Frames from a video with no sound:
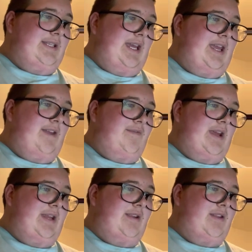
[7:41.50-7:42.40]

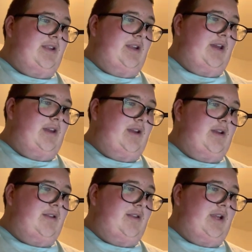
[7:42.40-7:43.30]
evening, the night
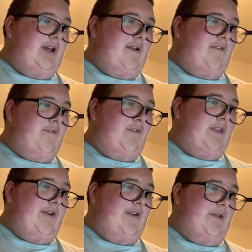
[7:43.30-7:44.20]
of
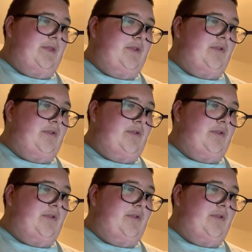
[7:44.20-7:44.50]
their round